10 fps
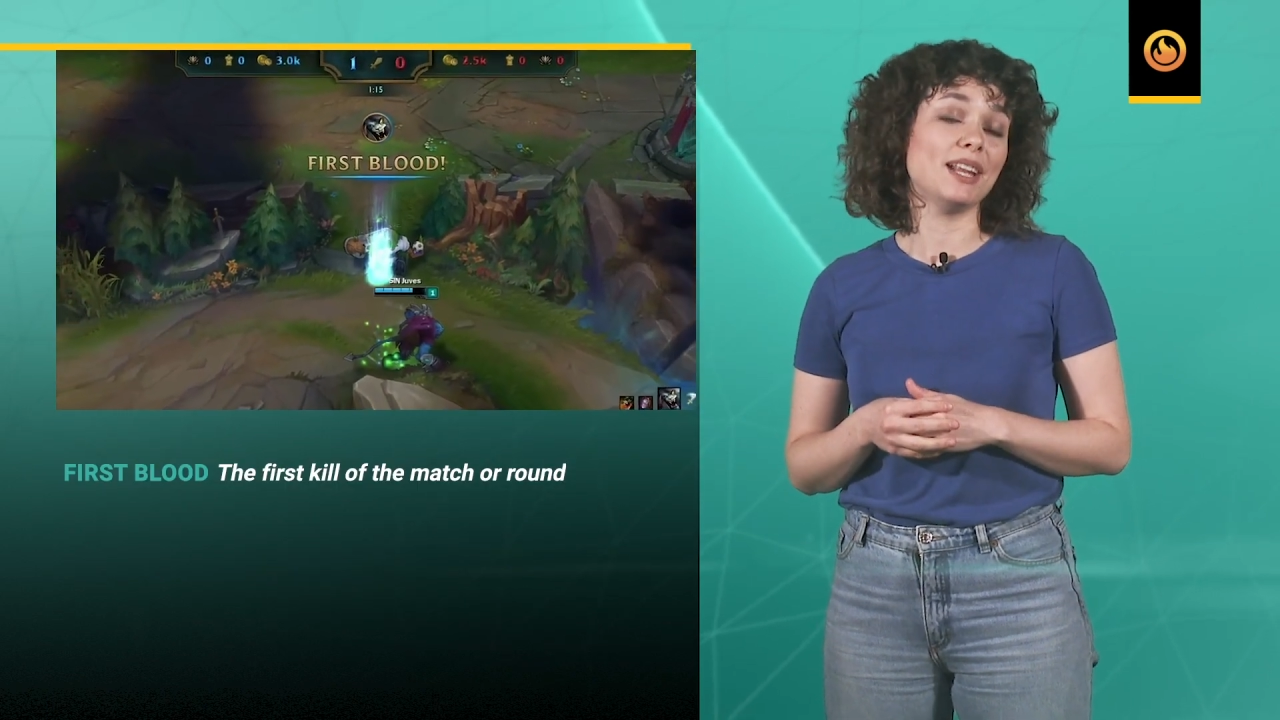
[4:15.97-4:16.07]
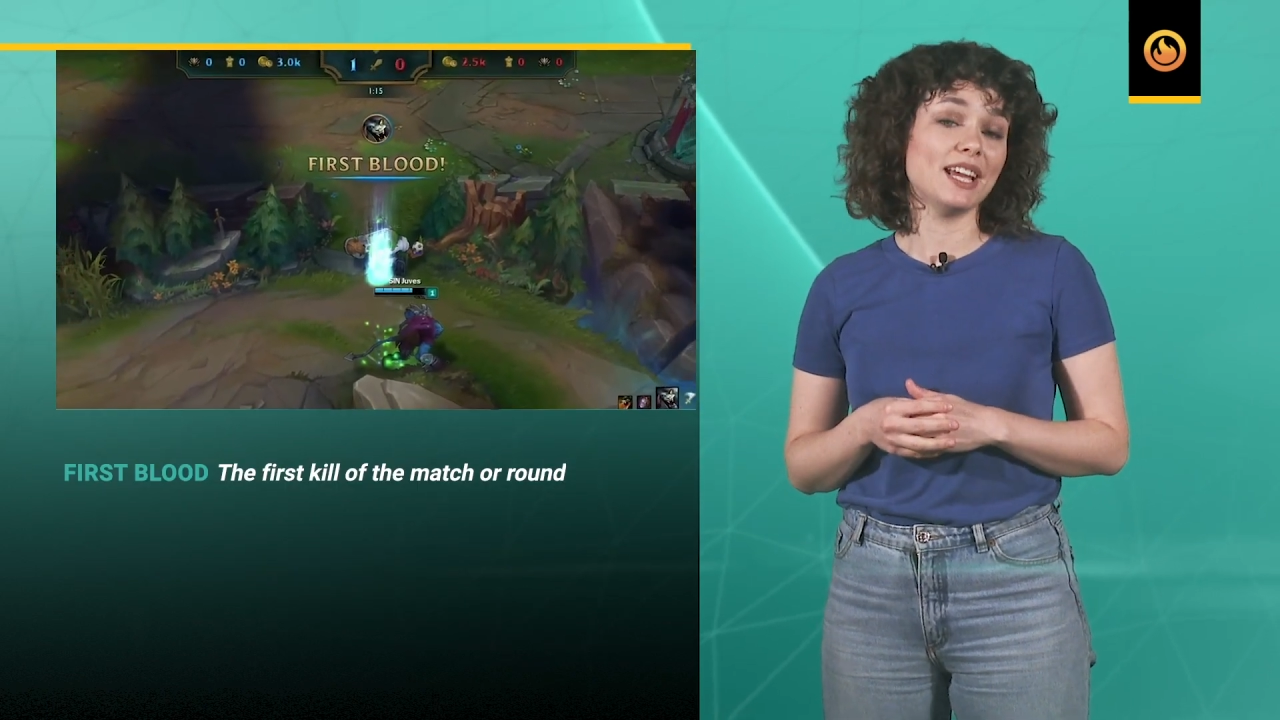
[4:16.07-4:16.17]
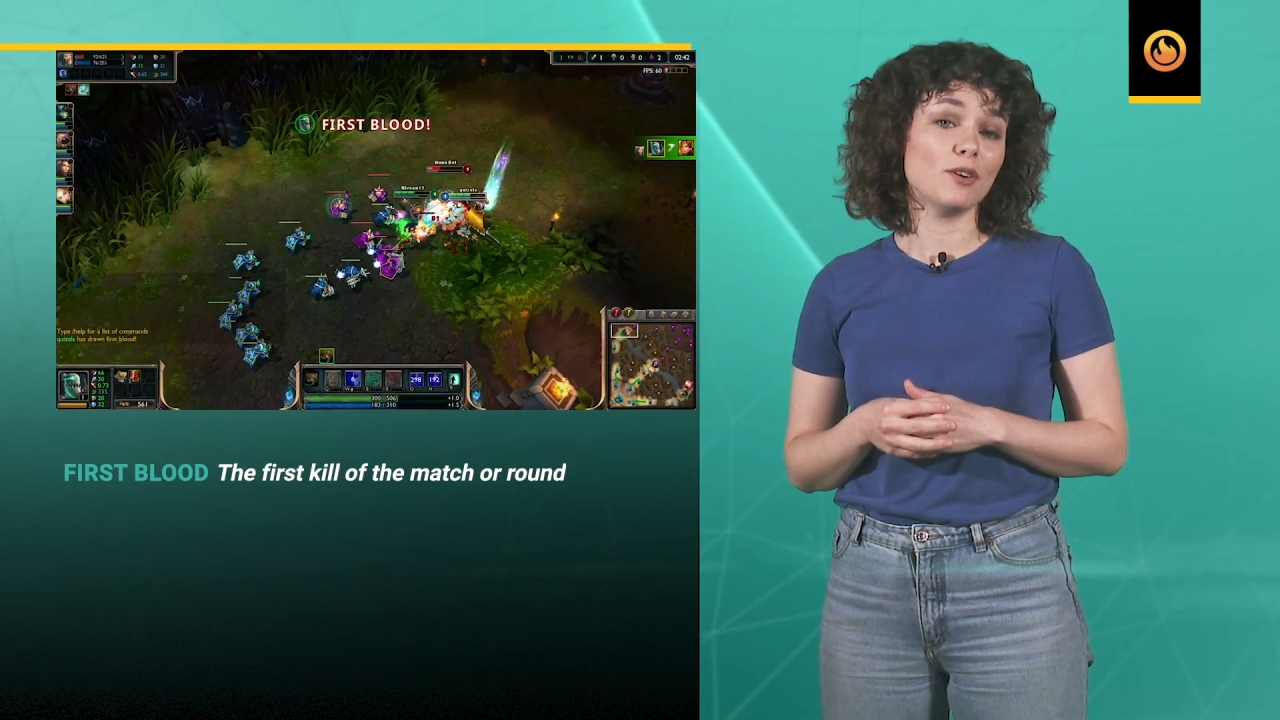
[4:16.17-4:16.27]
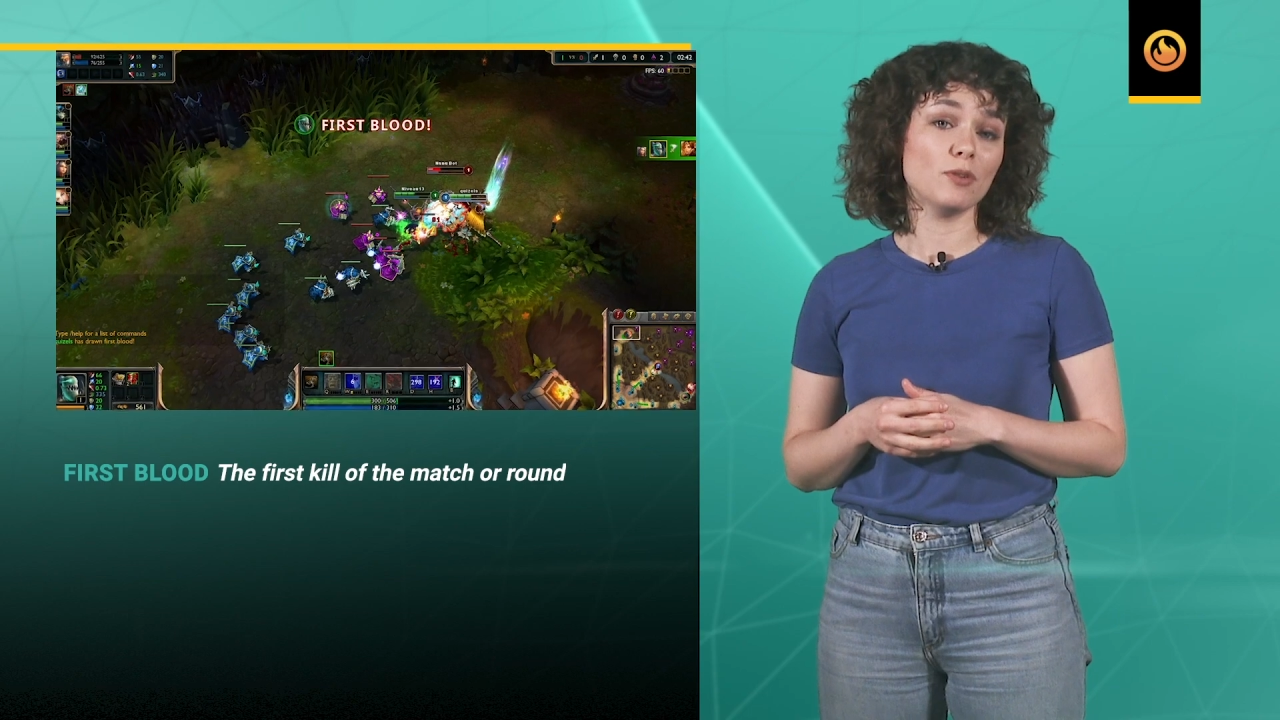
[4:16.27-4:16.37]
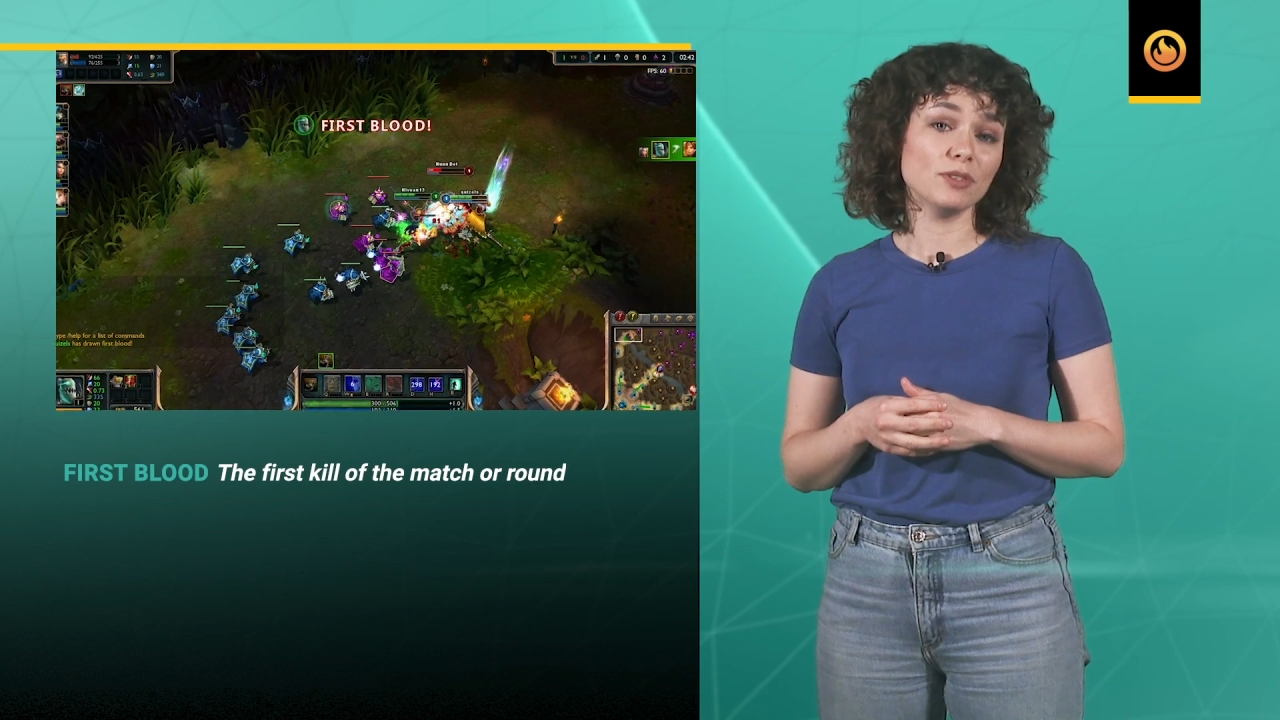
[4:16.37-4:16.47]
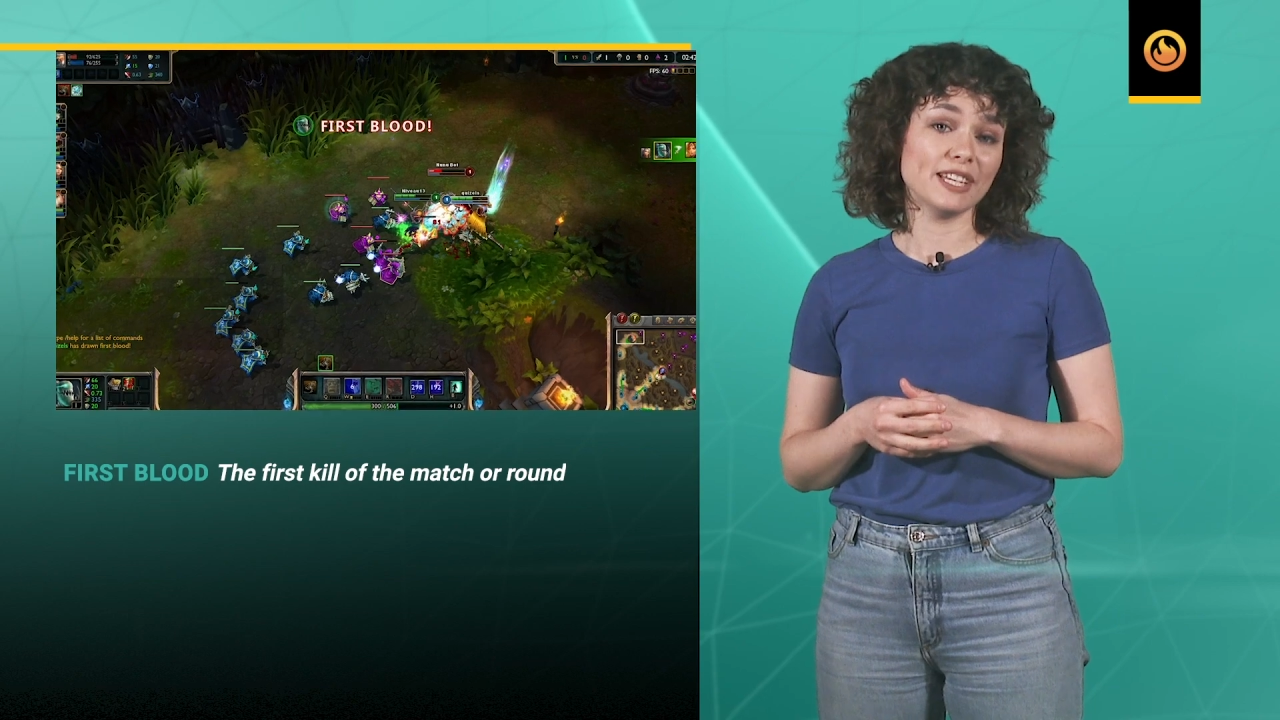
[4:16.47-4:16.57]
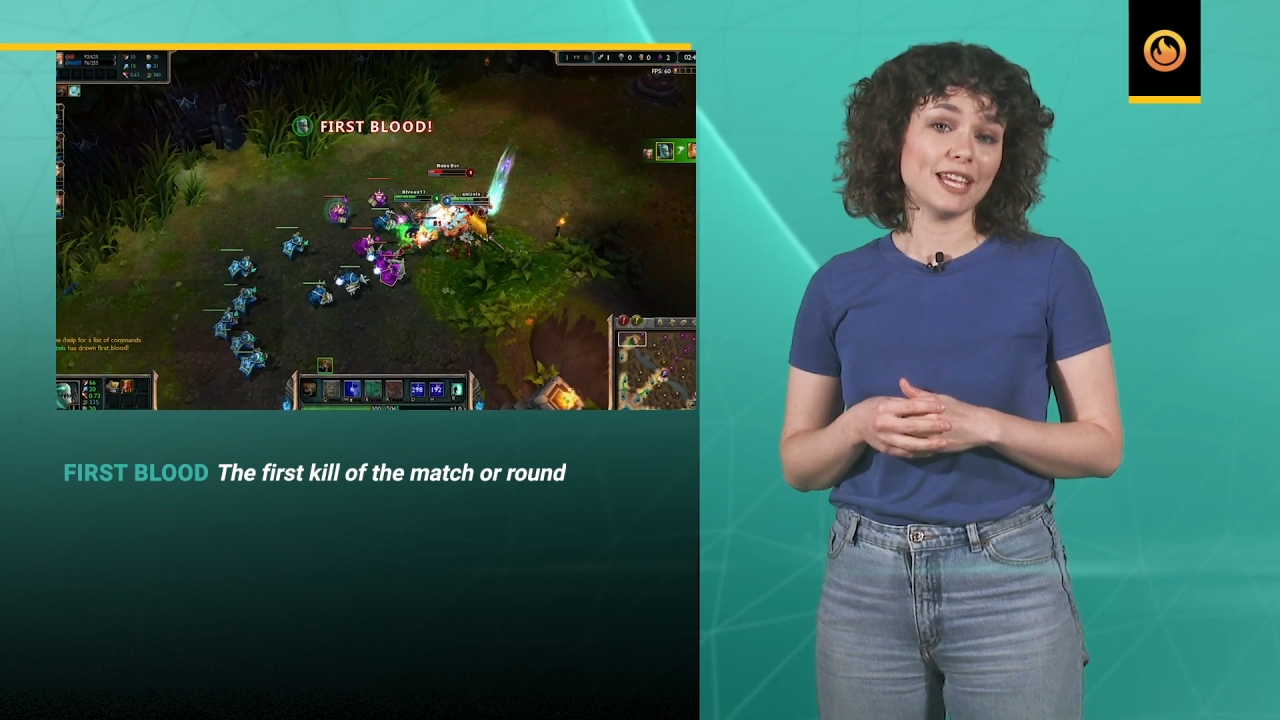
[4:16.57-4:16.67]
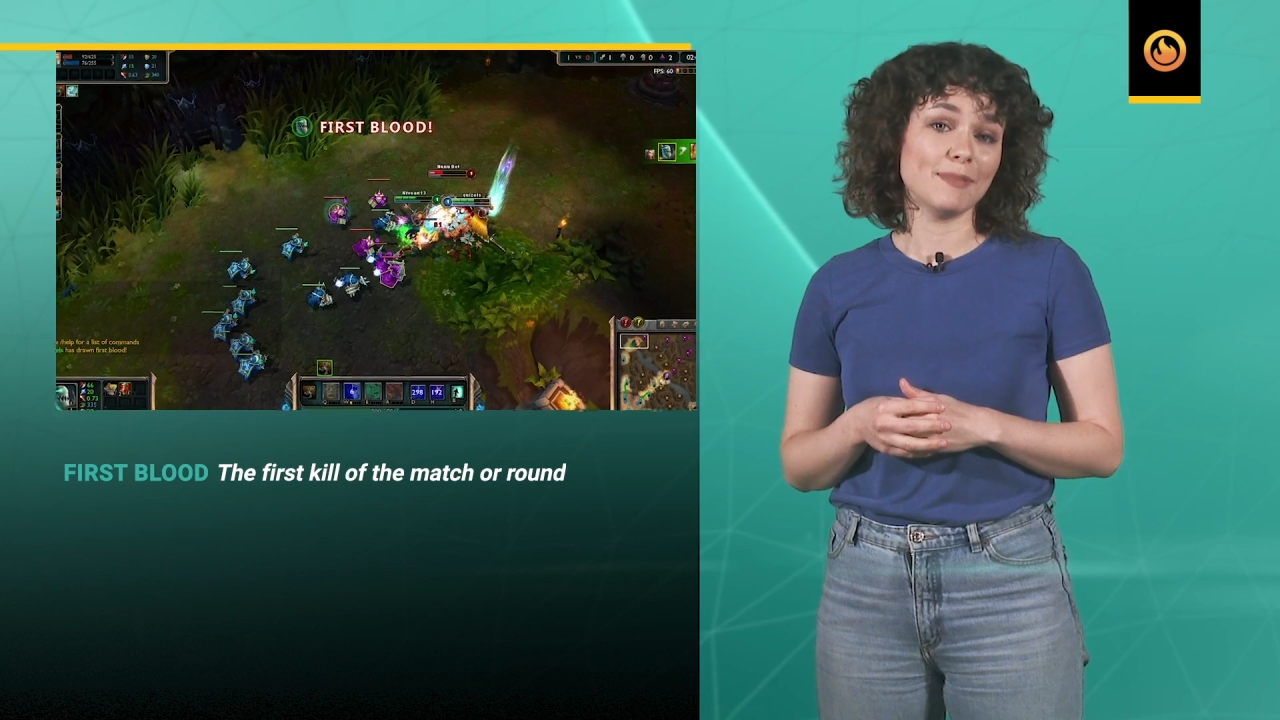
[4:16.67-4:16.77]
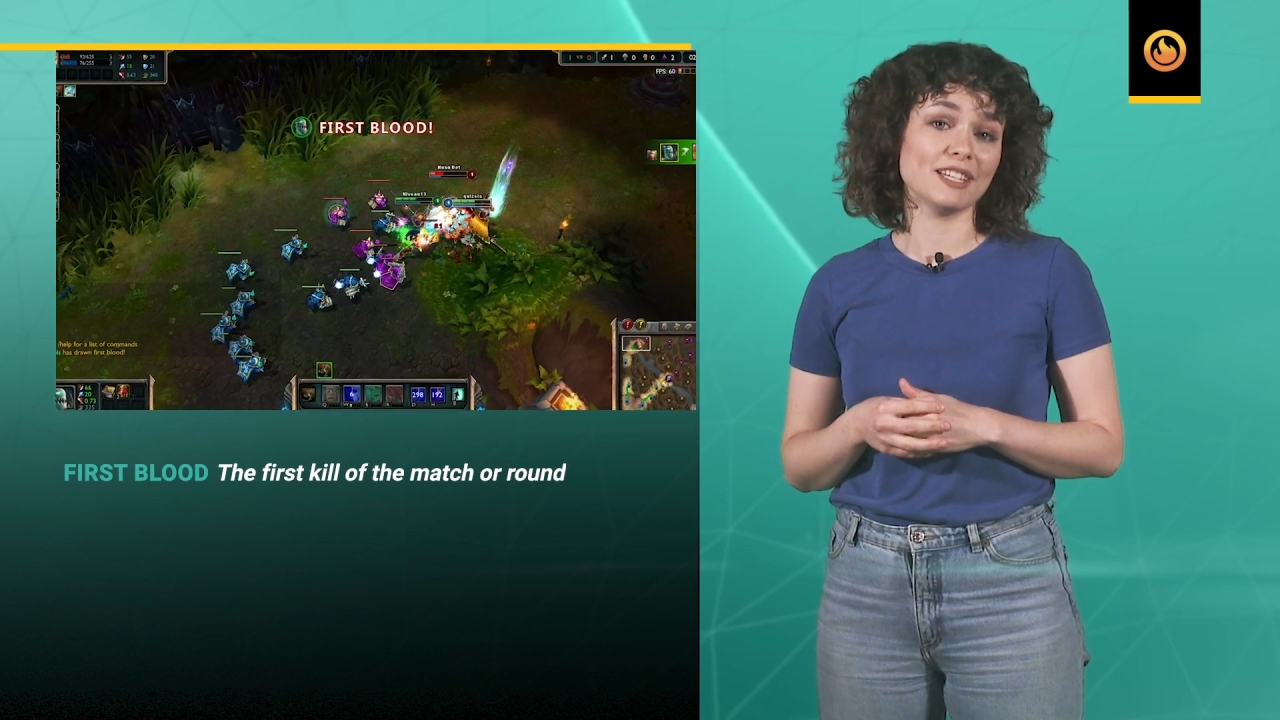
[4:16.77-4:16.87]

player or team